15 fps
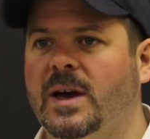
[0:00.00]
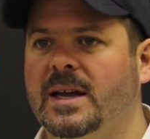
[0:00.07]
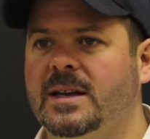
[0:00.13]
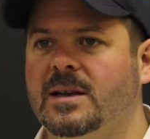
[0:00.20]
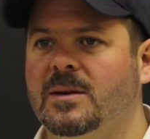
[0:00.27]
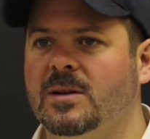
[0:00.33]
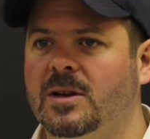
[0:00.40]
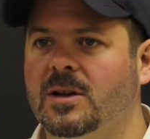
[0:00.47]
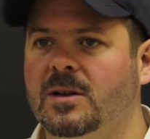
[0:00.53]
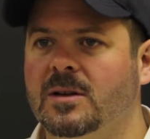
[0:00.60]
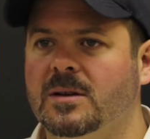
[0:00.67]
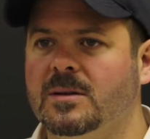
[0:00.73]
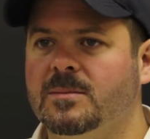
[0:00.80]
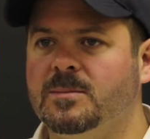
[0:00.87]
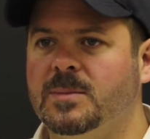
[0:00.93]
had a
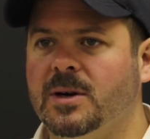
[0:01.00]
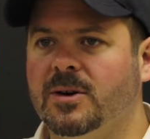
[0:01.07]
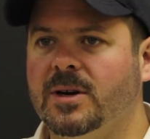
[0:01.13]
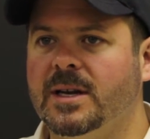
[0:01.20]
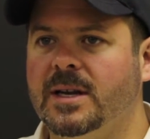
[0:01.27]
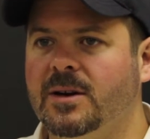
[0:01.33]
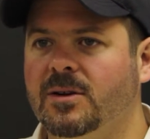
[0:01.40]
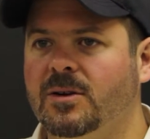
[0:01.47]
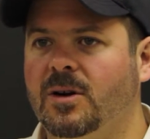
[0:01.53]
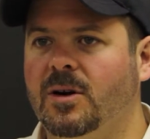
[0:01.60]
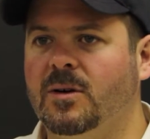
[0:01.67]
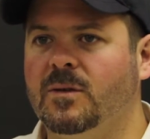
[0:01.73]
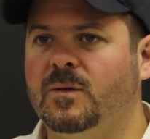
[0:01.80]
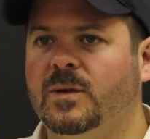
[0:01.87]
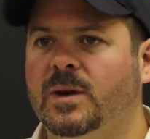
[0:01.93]
little period here
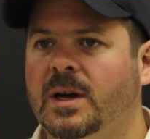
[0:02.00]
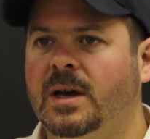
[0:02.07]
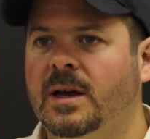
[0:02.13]
of